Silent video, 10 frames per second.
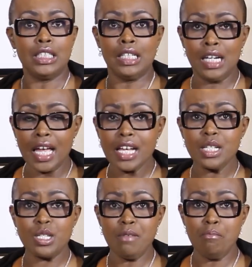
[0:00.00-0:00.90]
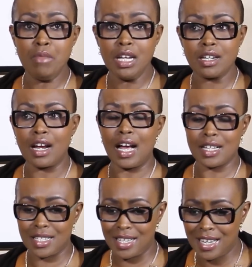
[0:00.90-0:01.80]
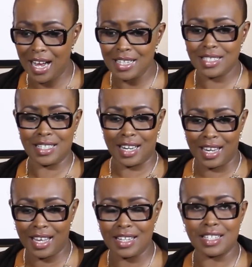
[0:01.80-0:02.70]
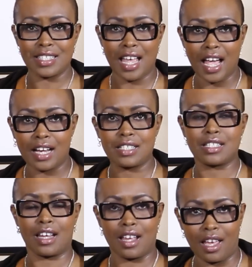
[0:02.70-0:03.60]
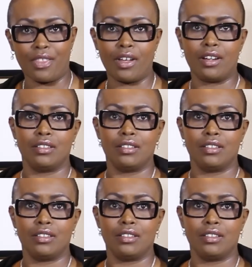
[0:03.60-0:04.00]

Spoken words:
Legacy media has got to get its act together.